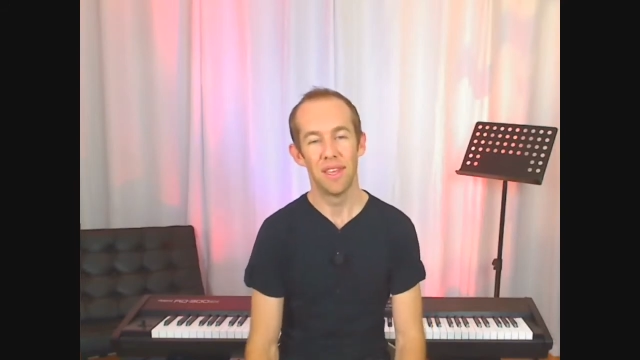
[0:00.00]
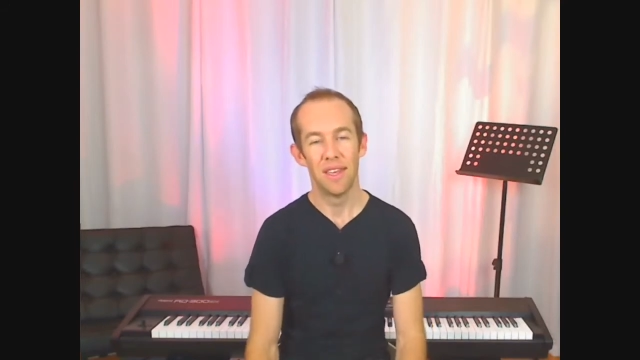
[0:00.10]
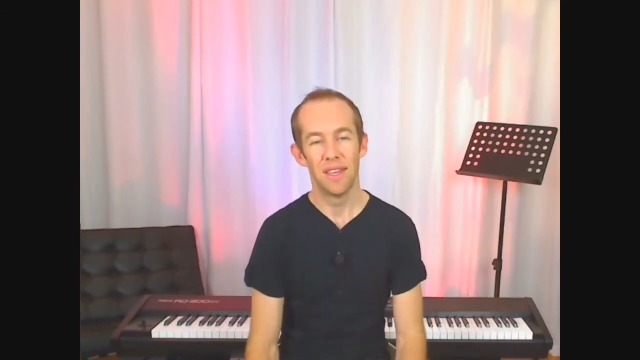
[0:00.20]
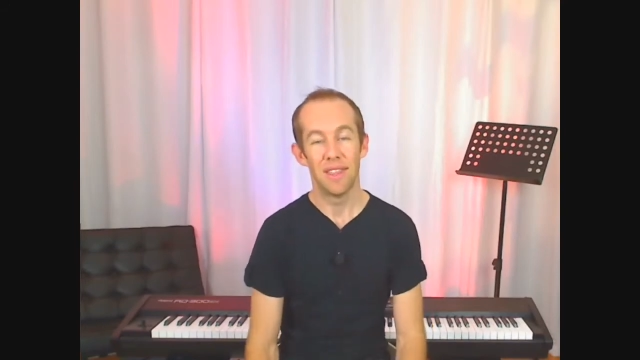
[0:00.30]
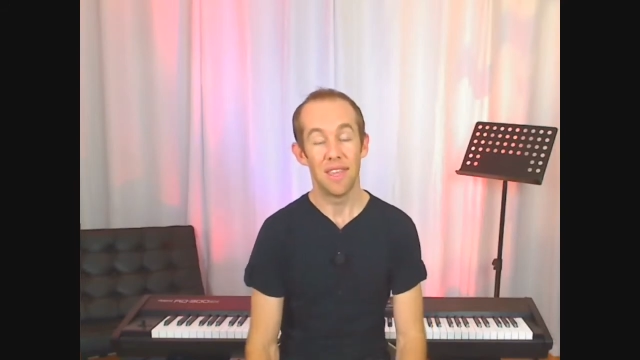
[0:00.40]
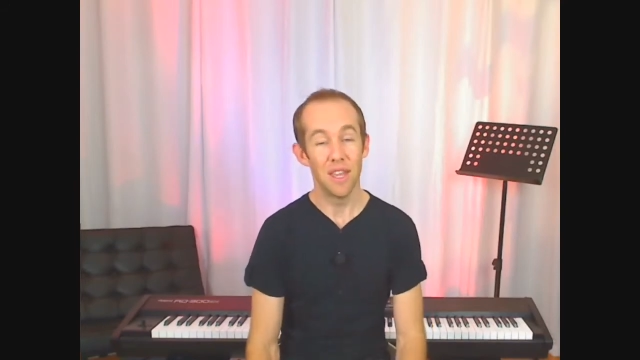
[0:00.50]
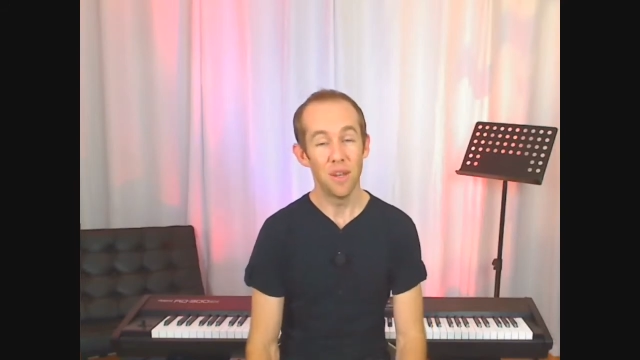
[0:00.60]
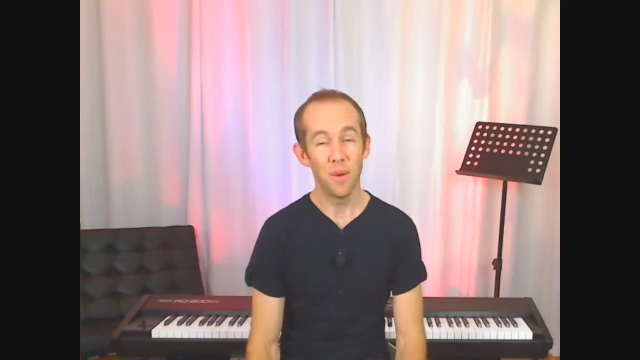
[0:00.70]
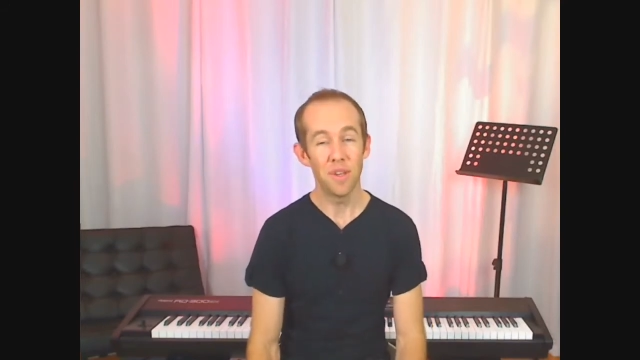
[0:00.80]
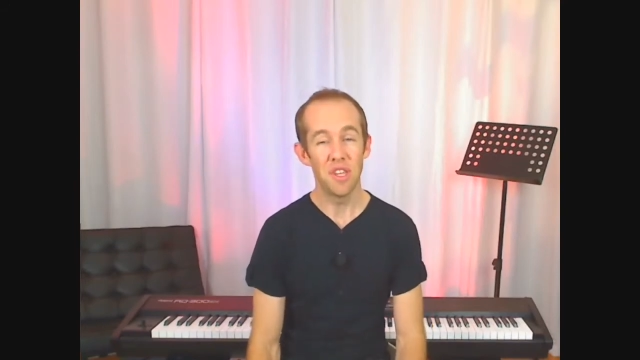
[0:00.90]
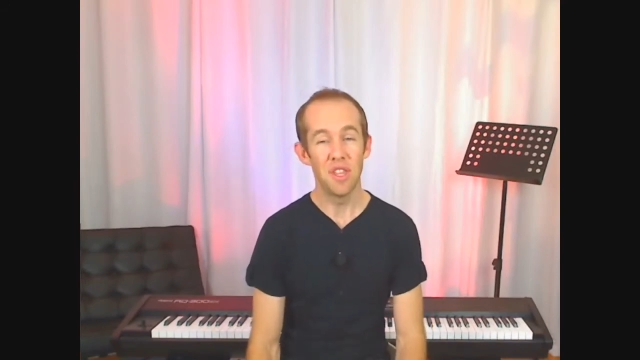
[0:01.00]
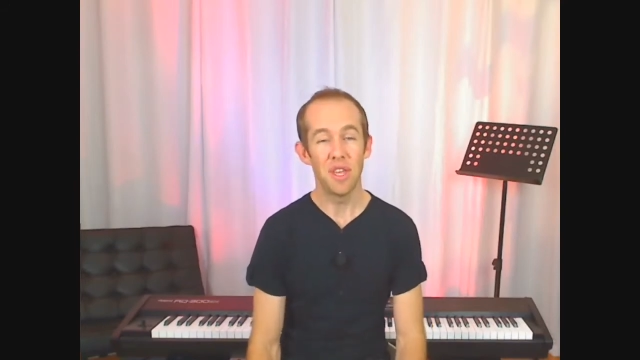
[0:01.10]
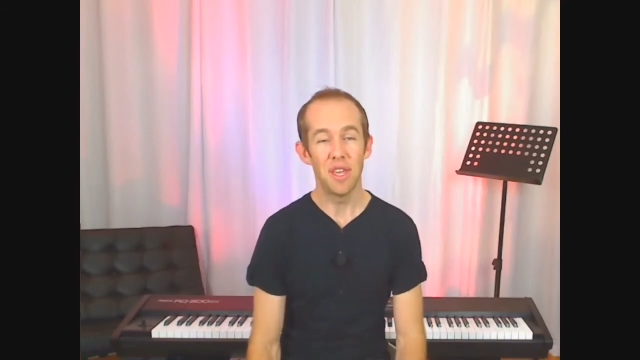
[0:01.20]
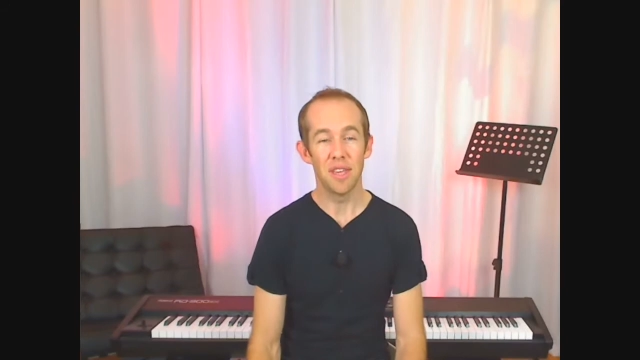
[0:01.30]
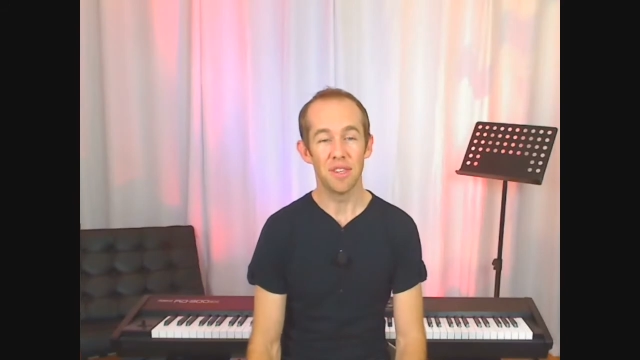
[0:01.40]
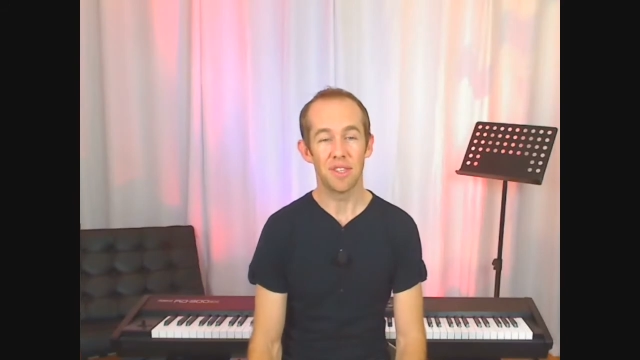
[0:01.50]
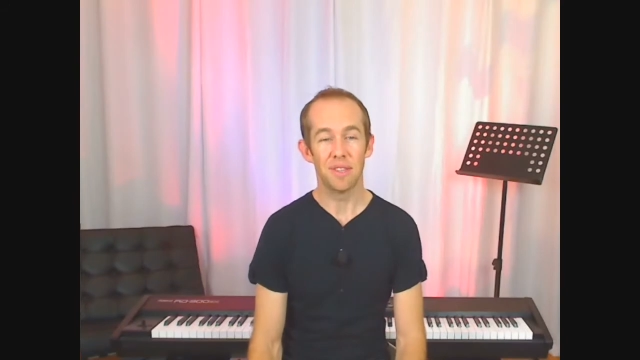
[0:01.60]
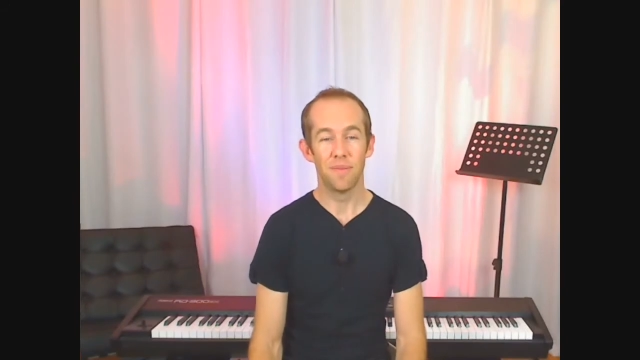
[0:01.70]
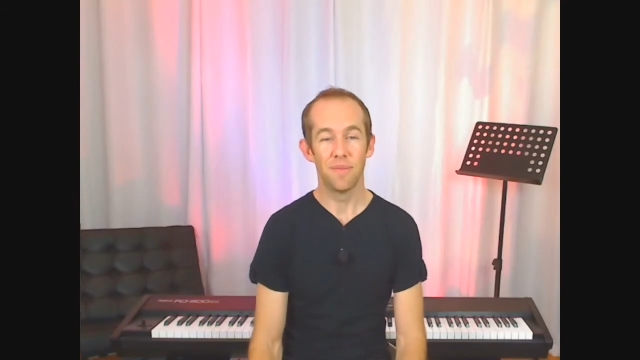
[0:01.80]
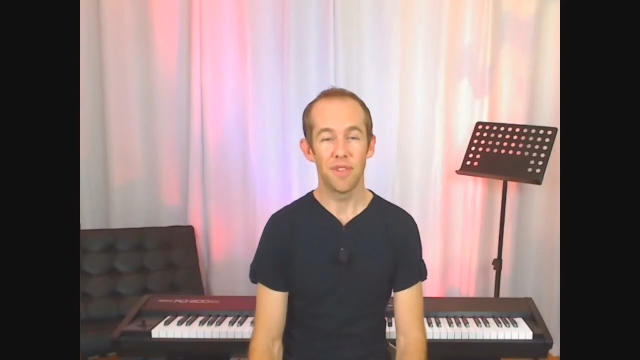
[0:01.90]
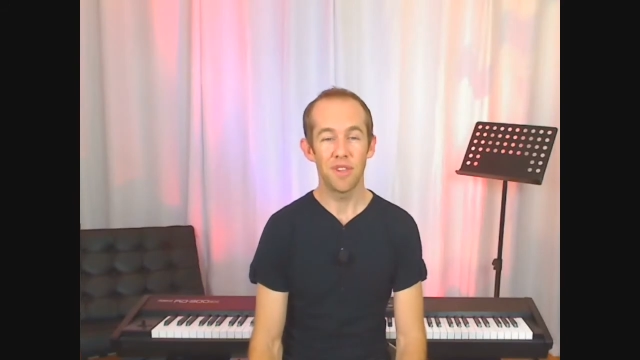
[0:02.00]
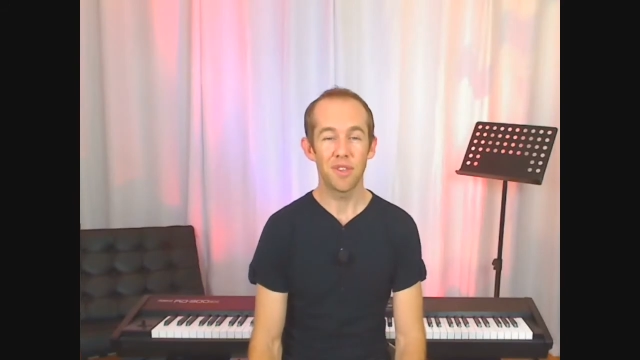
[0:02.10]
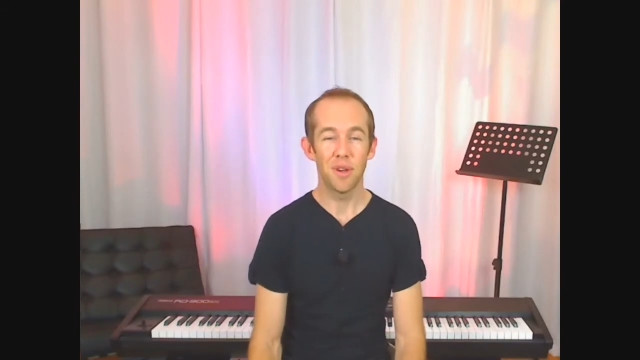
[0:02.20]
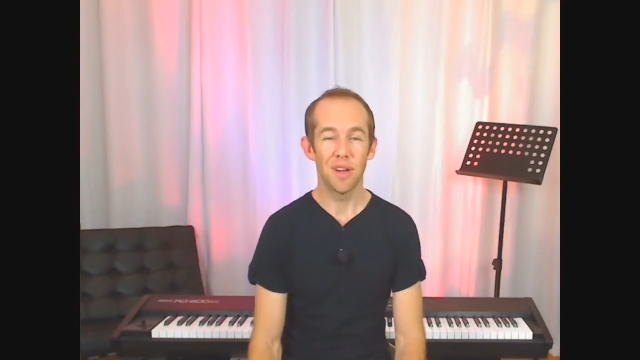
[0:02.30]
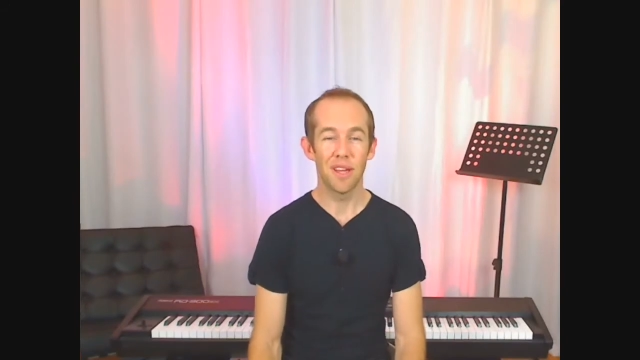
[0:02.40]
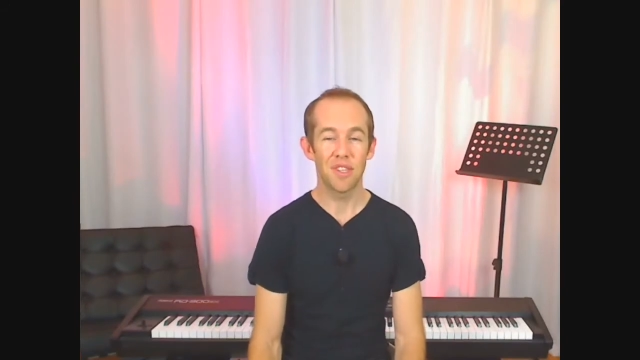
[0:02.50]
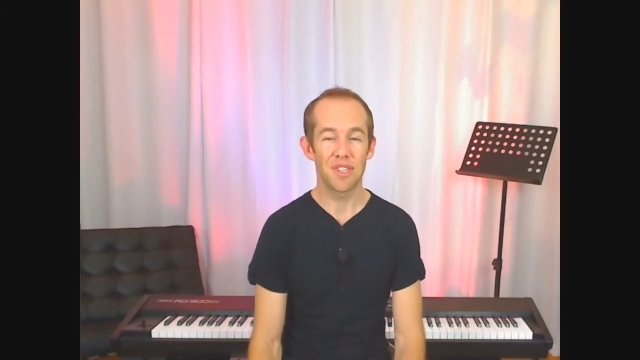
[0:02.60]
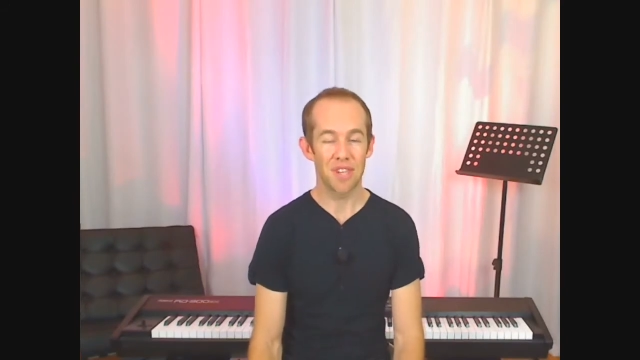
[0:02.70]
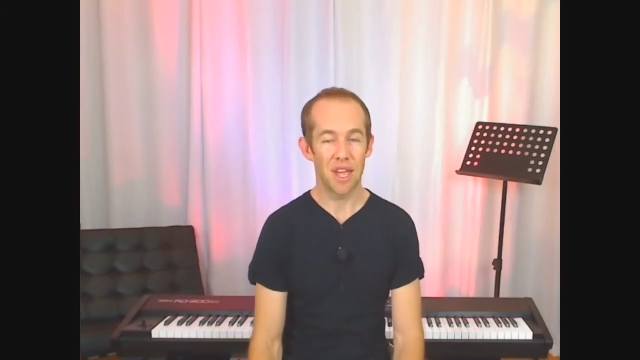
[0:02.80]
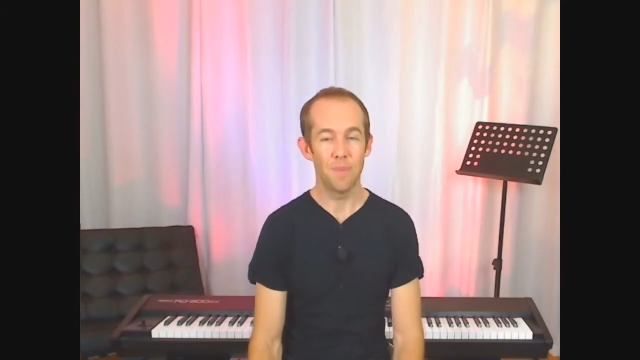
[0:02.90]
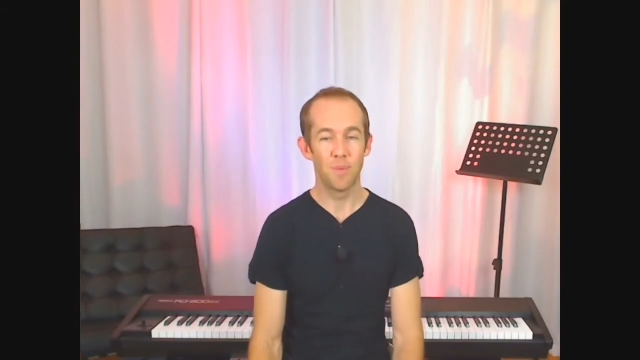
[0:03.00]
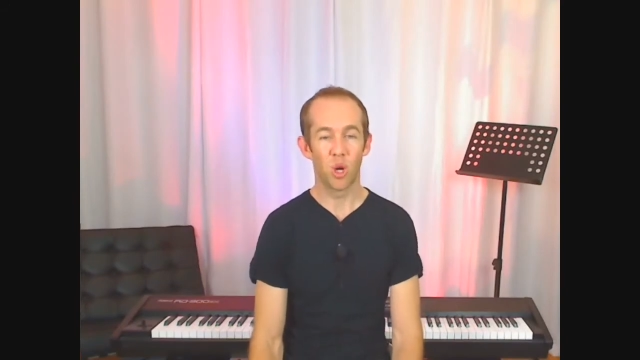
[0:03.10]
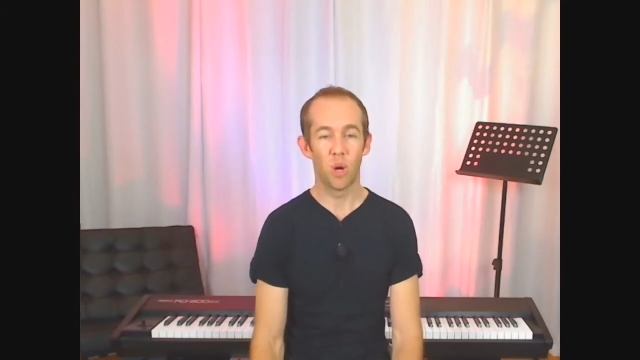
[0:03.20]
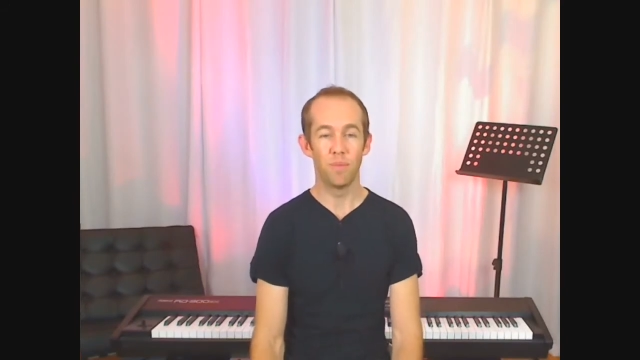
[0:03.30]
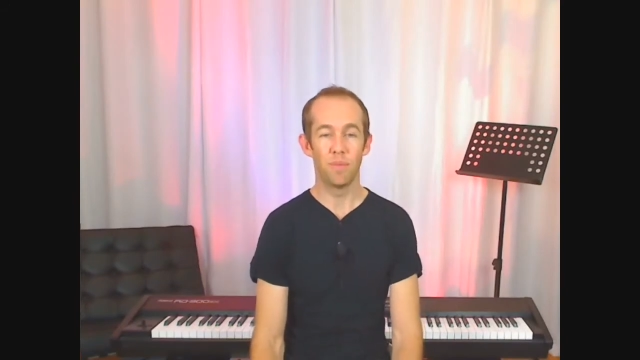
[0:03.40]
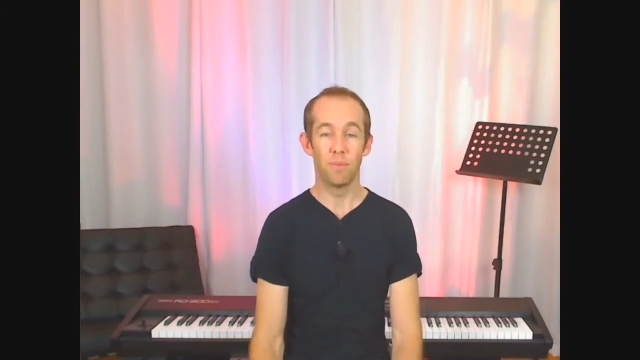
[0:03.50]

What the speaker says: The interesting thing is, this song has the same top